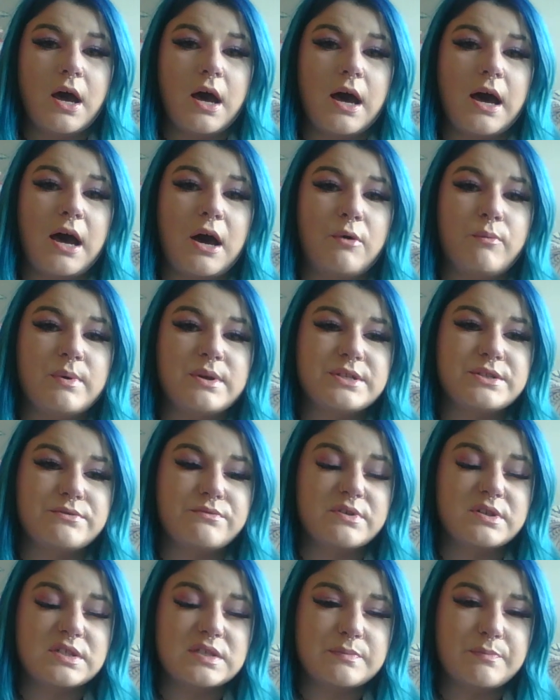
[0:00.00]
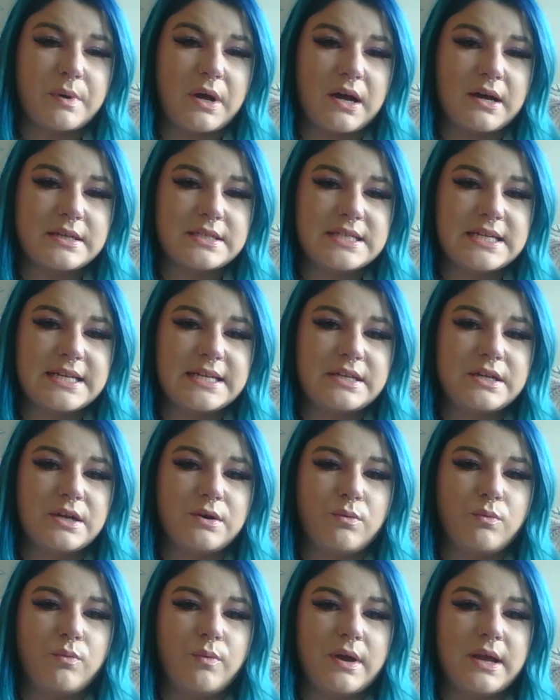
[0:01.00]
was responded
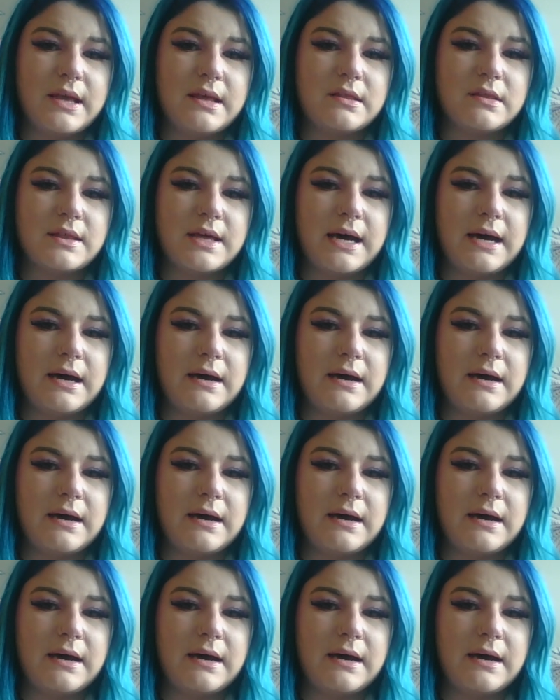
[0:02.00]
with